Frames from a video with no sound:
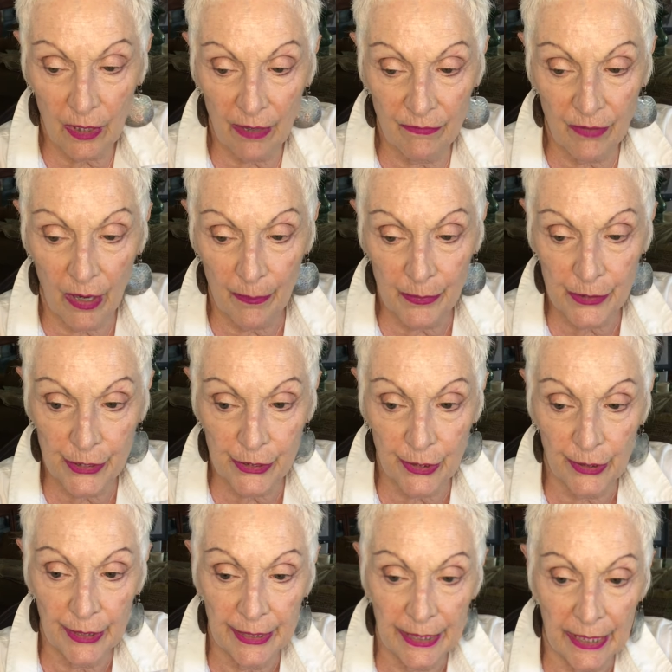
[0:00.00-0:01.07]
of
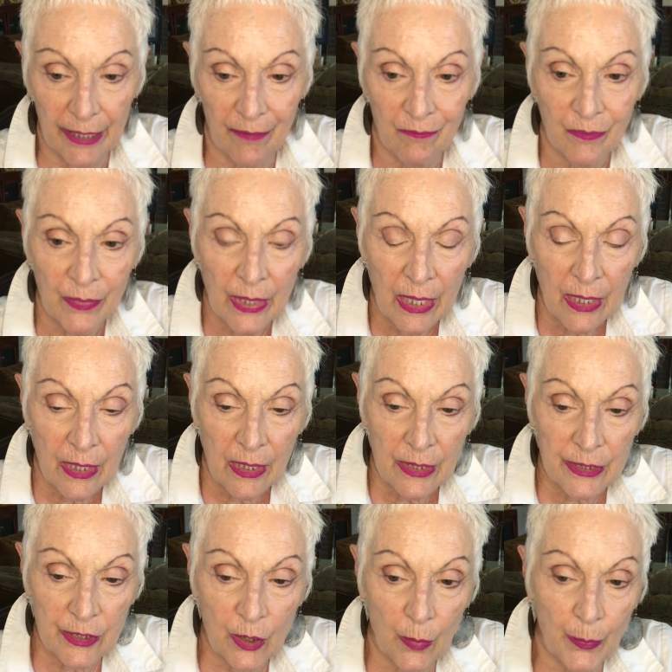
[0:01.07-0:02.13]
opportunity.
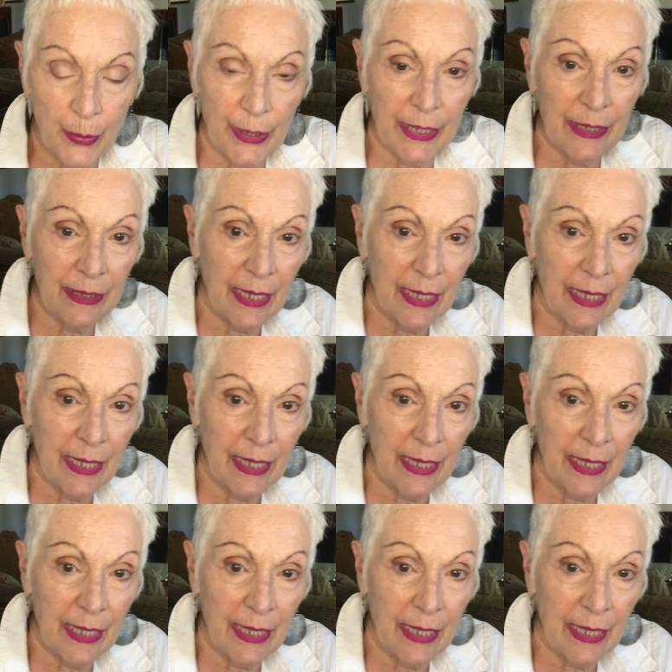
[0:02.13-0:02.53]
So putting